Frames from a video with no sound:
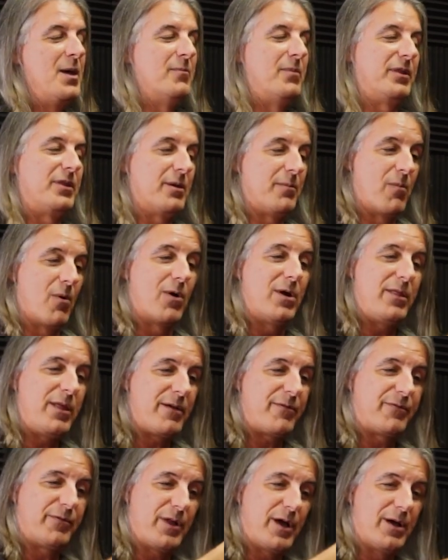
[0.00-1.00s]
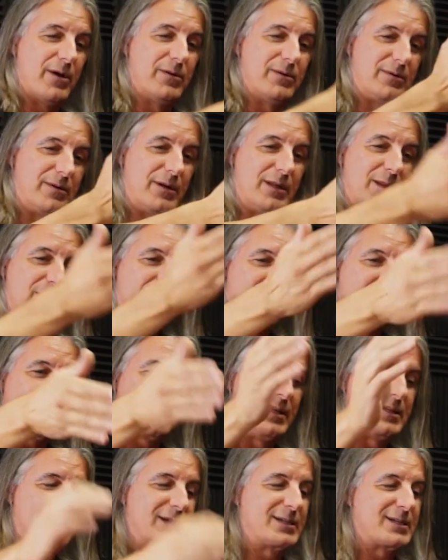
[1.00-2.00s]
But the more they float and the more
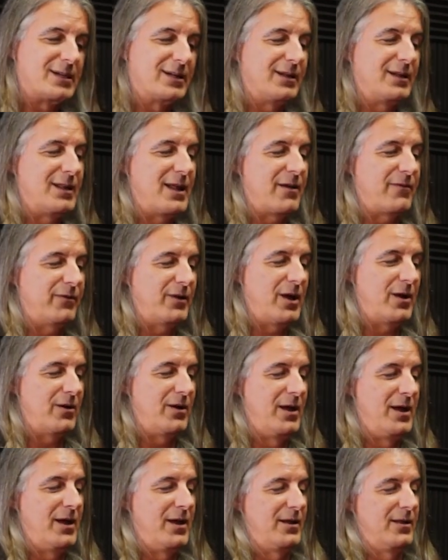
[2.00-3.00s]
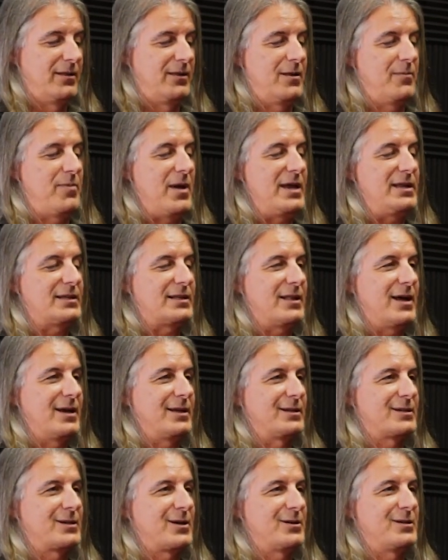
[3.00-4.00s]
consistently they float, the
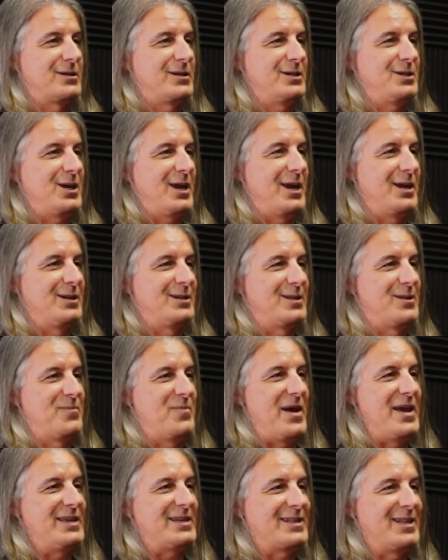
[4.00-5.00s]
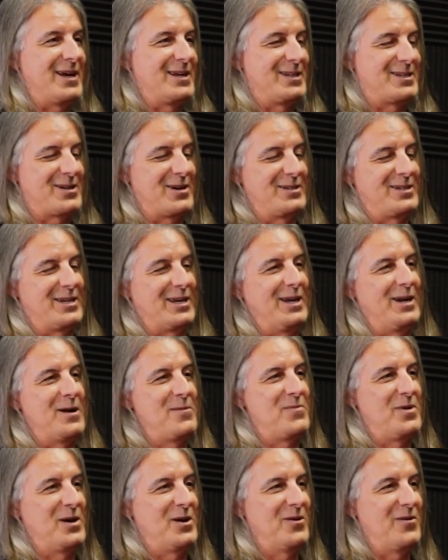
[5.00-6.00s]
baseline starts to change. The baseline starts to get
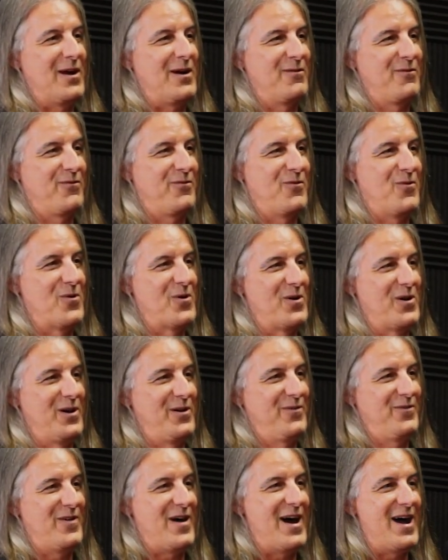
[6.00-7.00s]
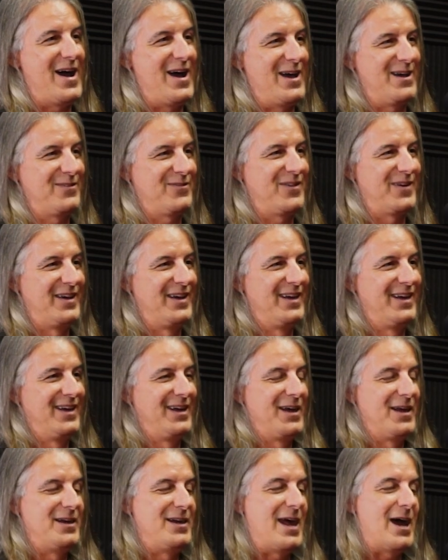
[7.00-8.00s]
up here around four or five.
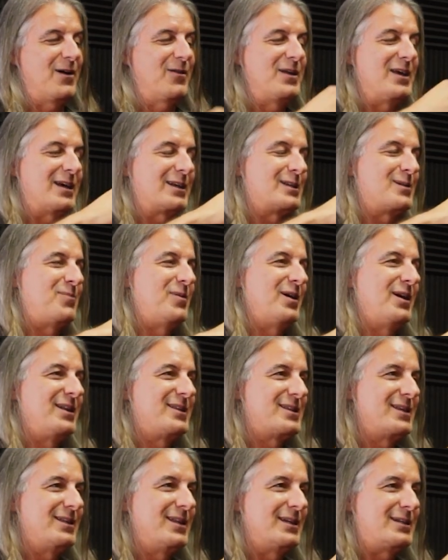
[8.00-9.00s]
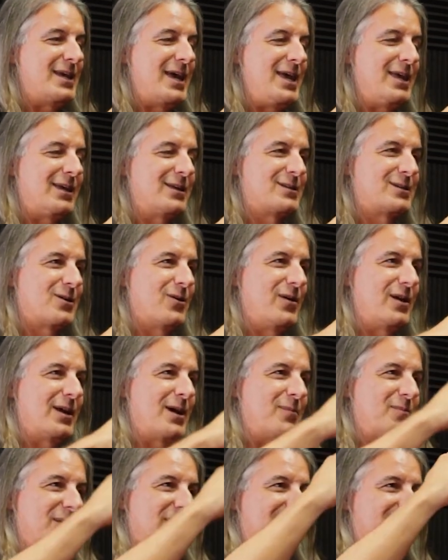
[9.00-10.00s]
Right. Now the experience in the tank is going
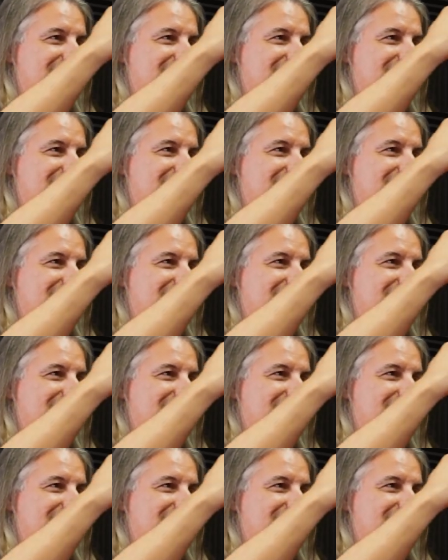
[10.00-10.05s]
up to